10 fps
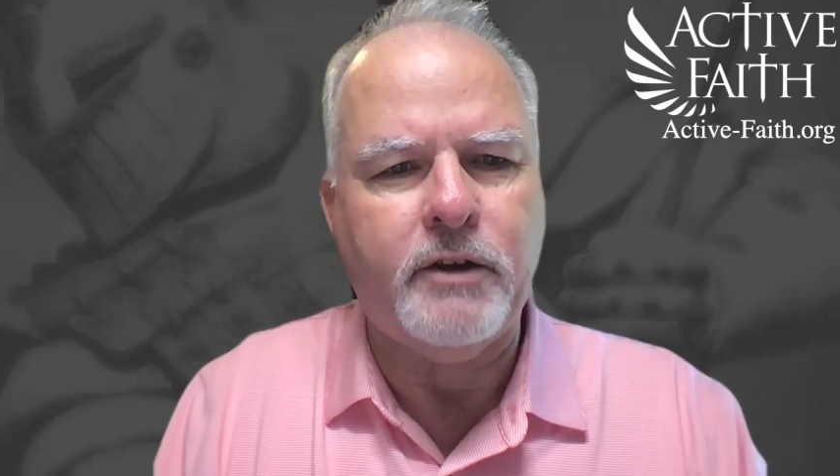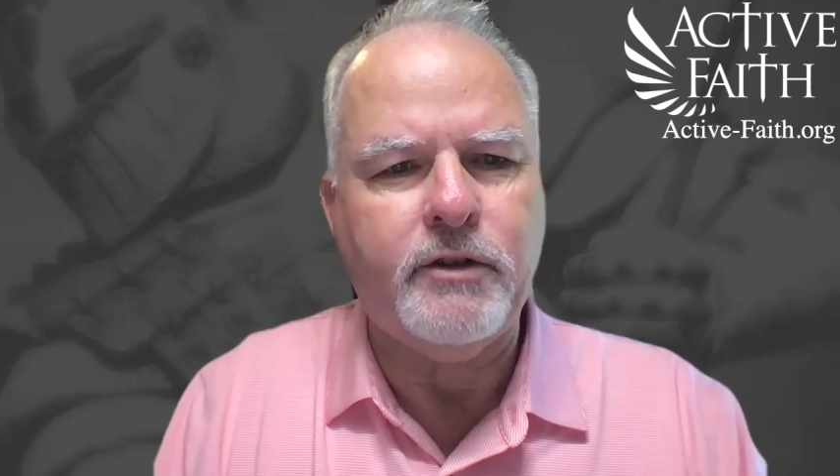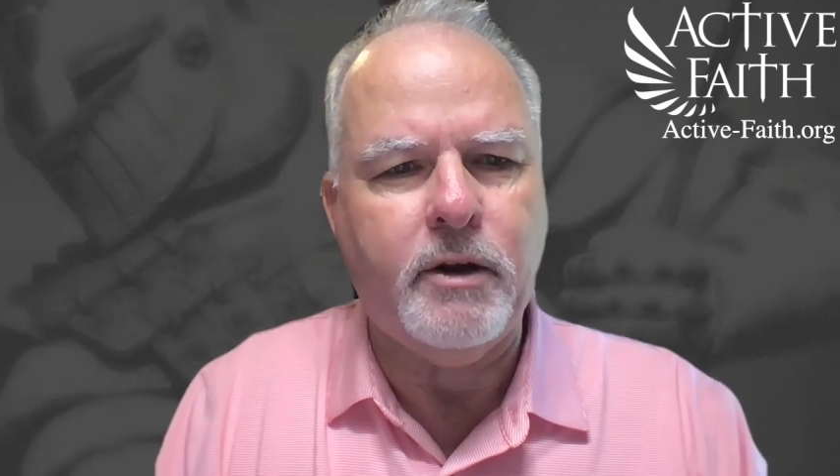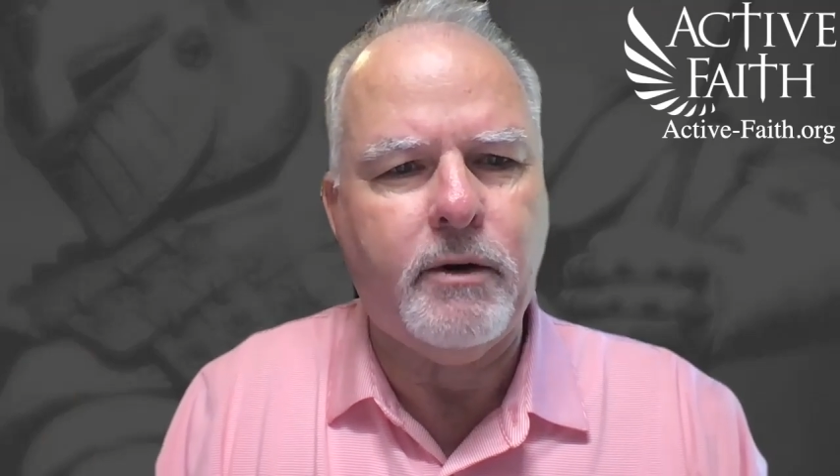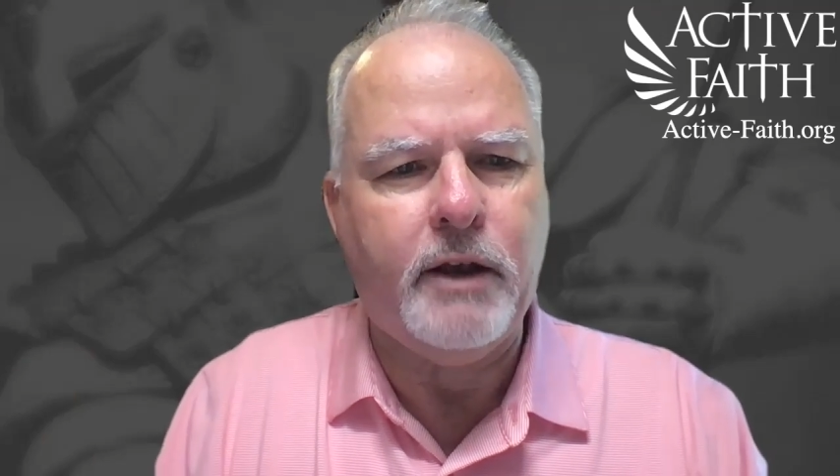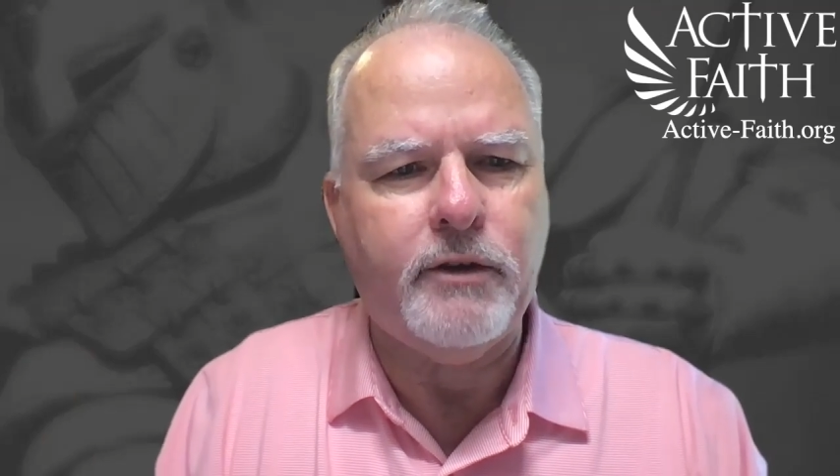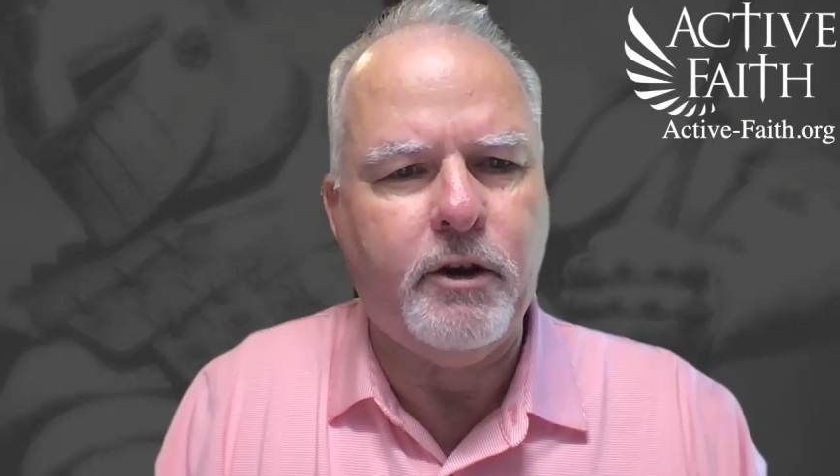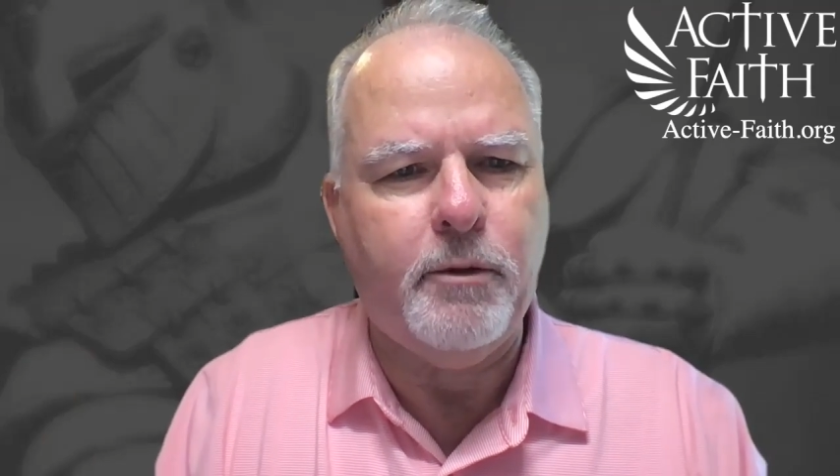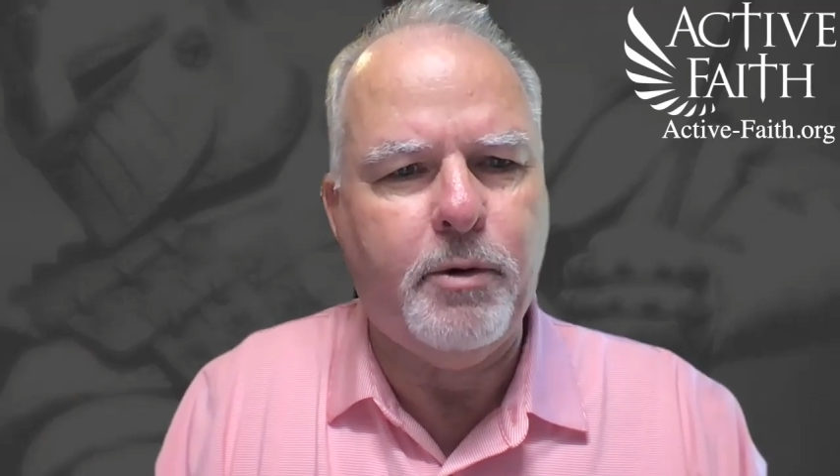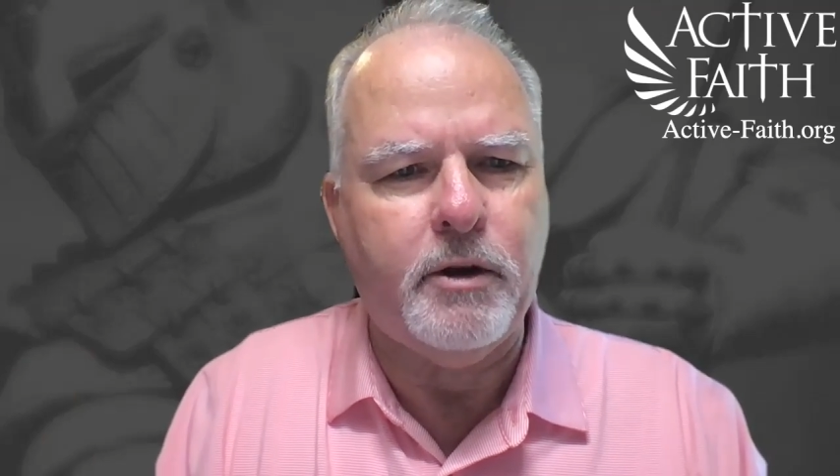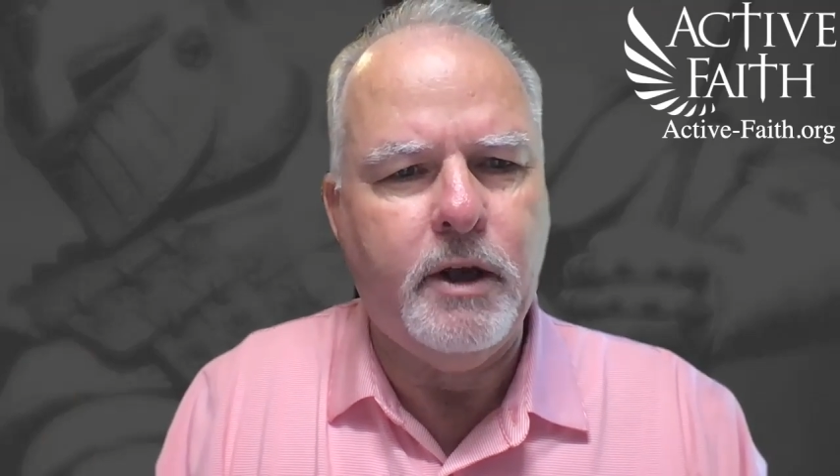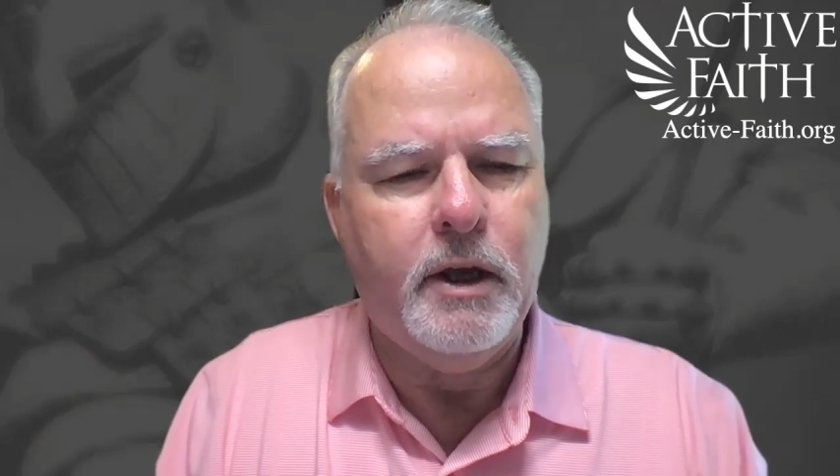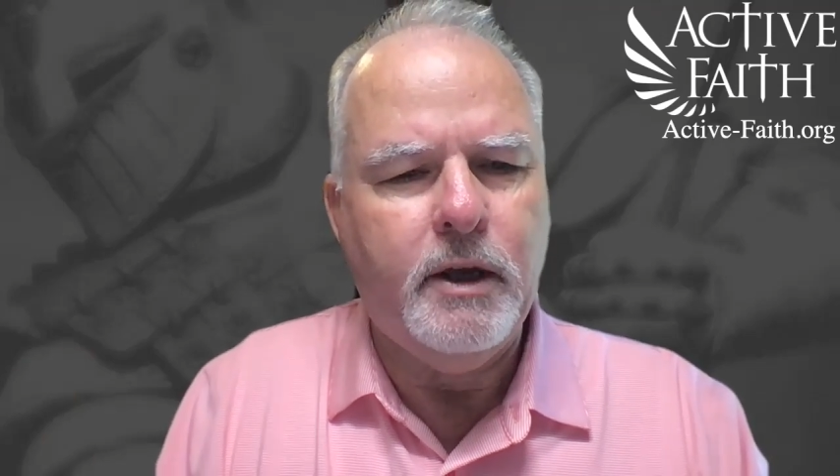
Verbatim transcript: And I said, Okay, so you put